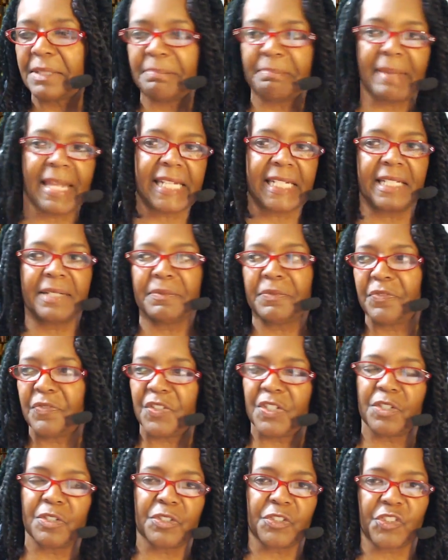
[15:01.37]
make him
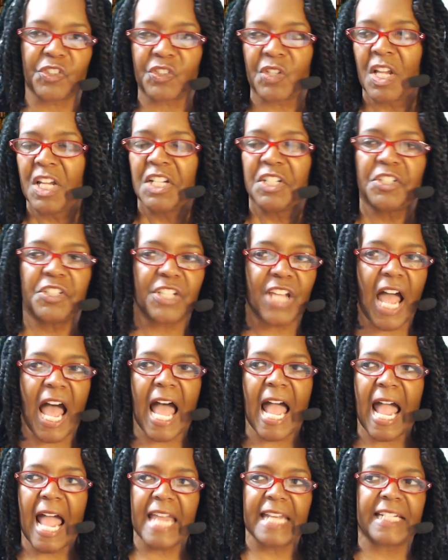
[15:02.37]
feel sh-
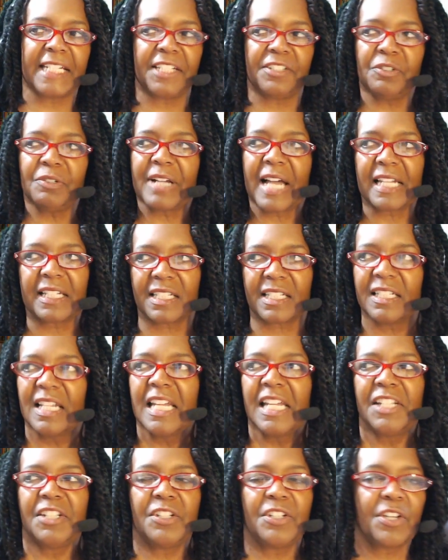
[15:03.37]
shine and you got to,
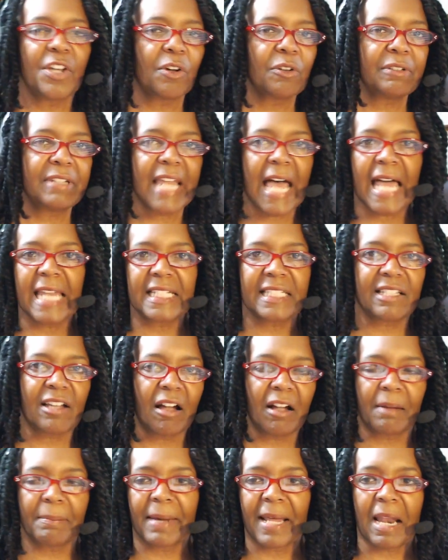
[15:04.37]
you know, not
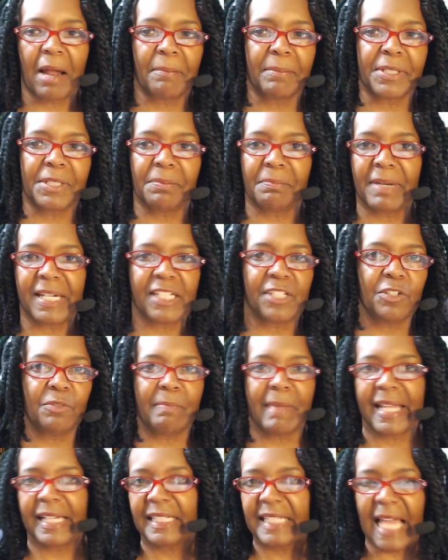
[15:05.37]
talk about how much money you
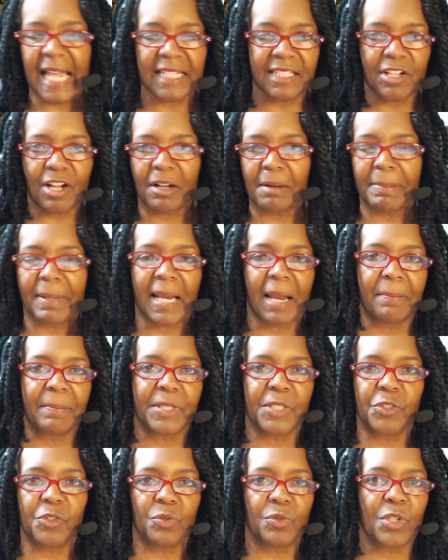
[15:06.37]
make, not talk about how
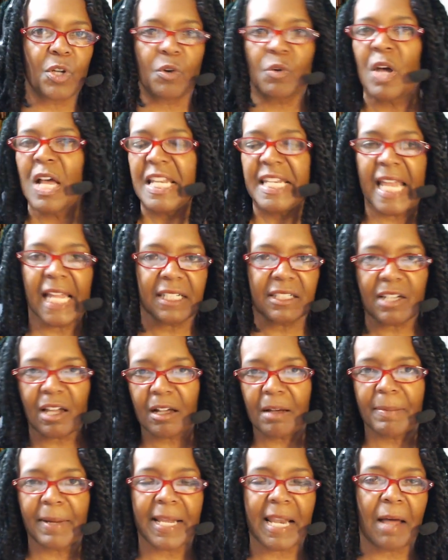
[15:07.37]
much you know, not
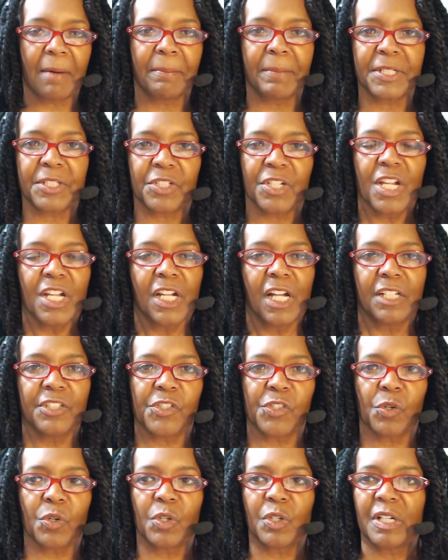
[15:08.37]
talk about how much
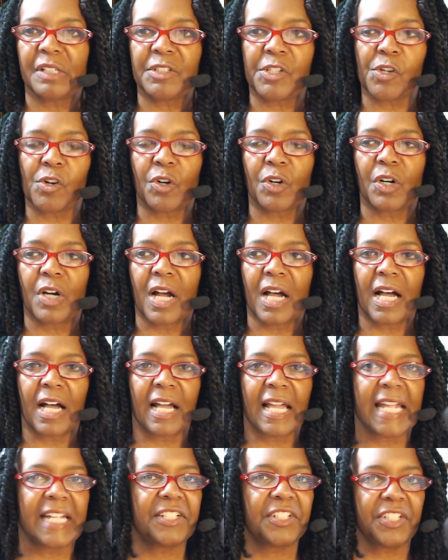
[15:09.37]
your your uh,
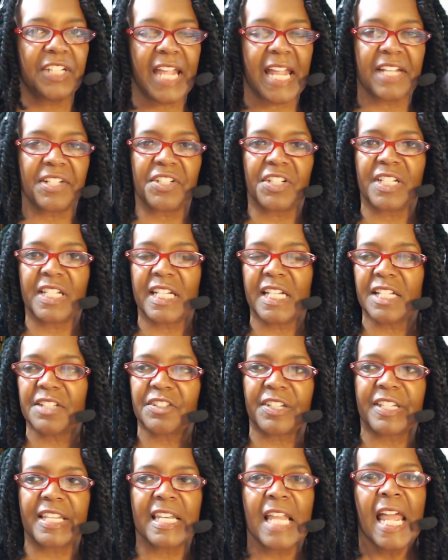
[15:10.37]
education is
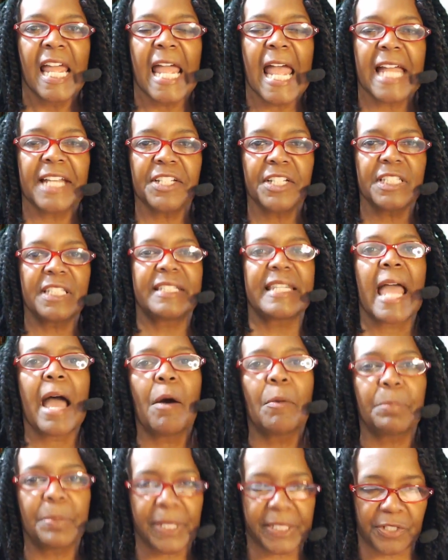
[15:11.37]
and and just
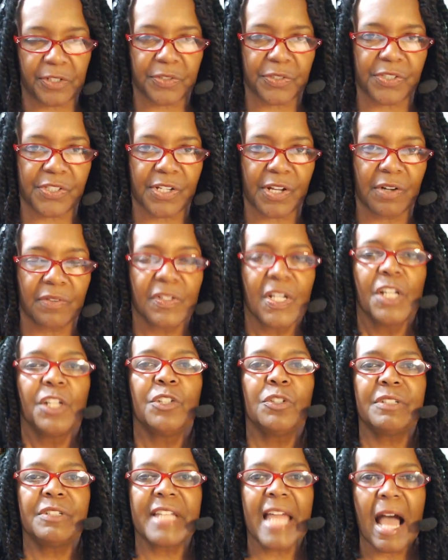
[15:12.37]
downplay yourself.
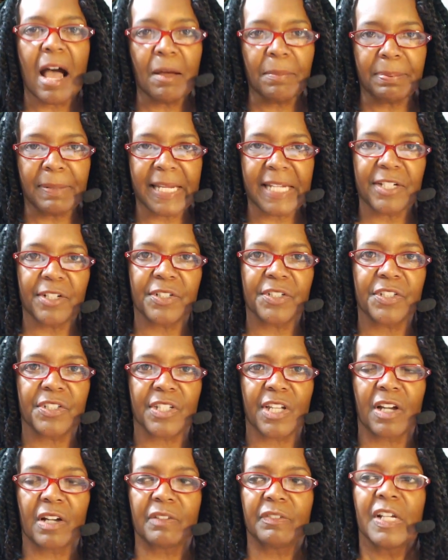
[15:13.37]
You downplay
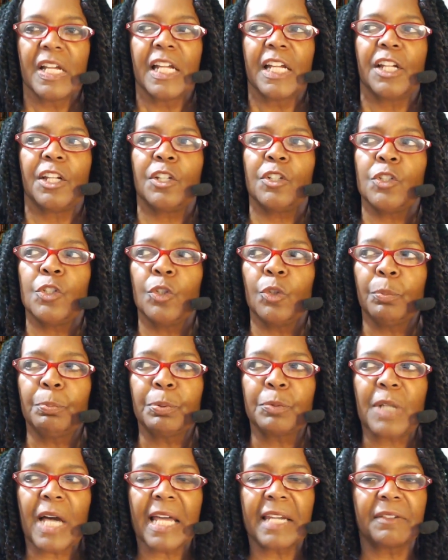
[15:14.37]
yourself, you
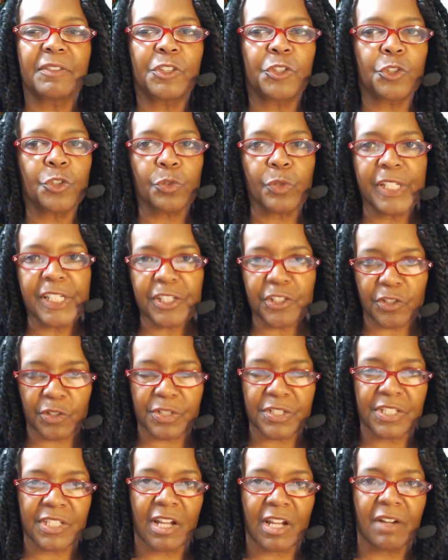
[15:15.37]
kind of shrink
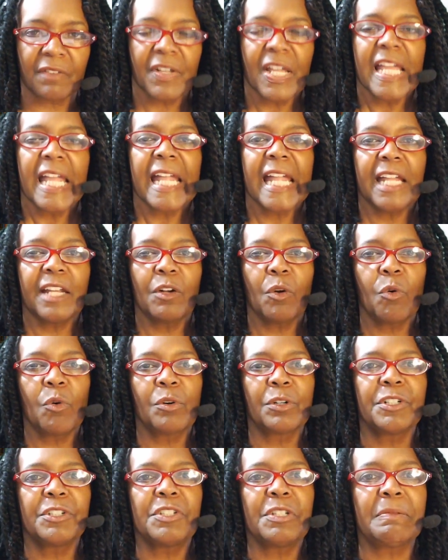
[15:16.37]
yourself in
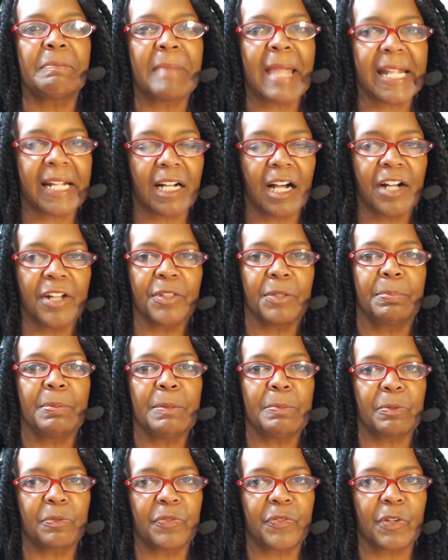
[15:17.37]
order to make other
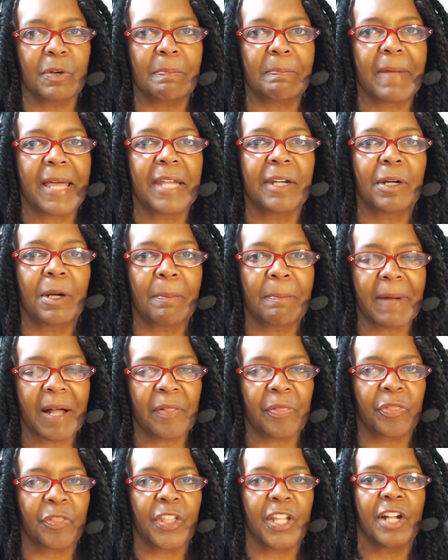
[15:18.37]
people feel better
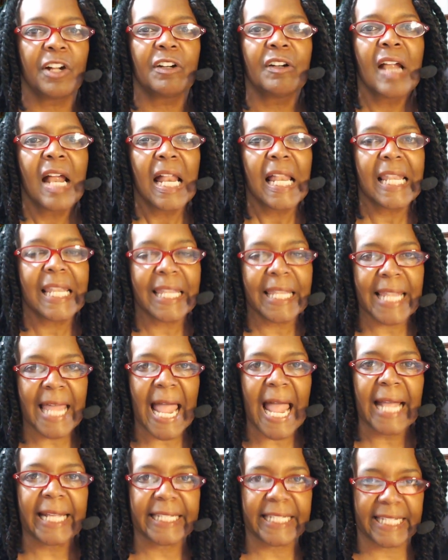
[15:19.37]
about their
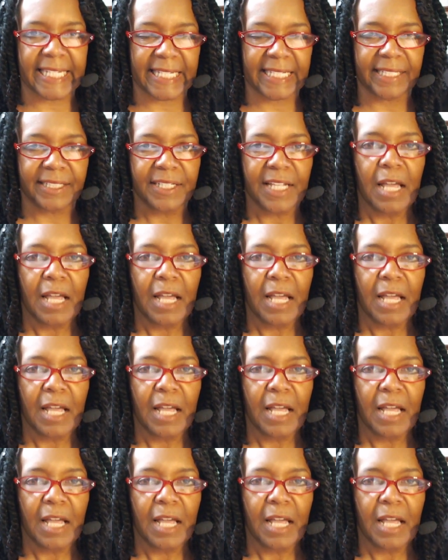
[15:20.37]
lacking.